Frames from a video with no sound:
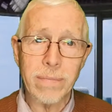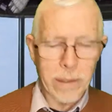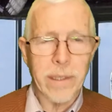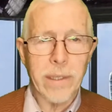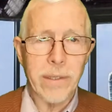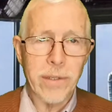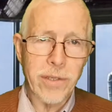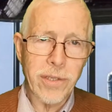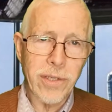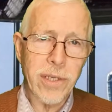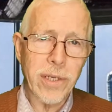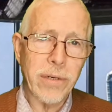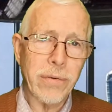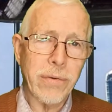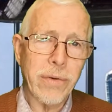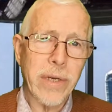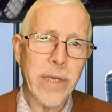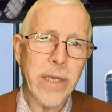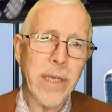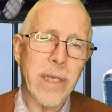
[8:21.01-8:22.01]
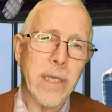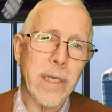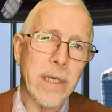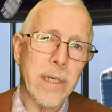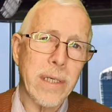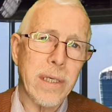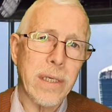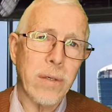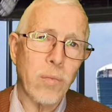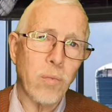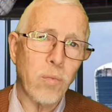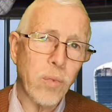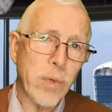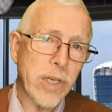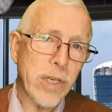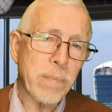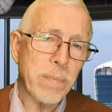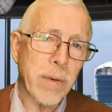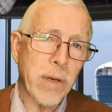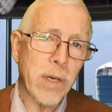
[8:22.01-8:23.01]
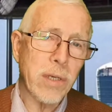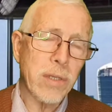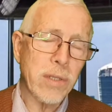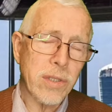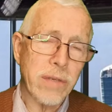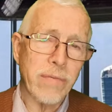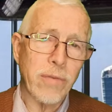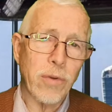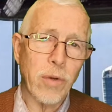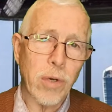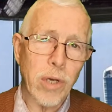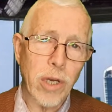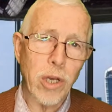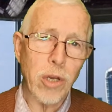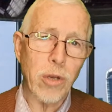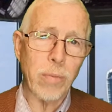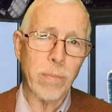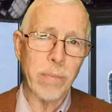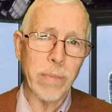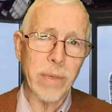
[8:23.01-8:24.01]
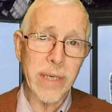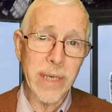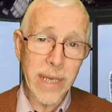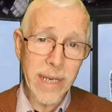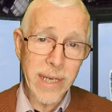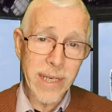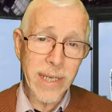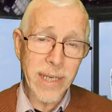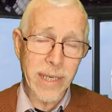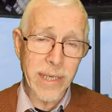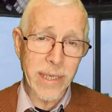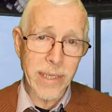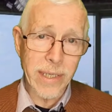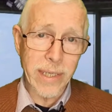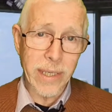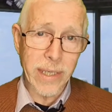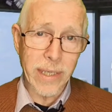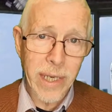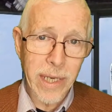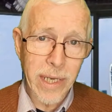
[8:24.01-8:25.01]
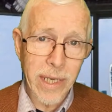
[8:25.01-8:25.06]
Considering which parts of your home need heating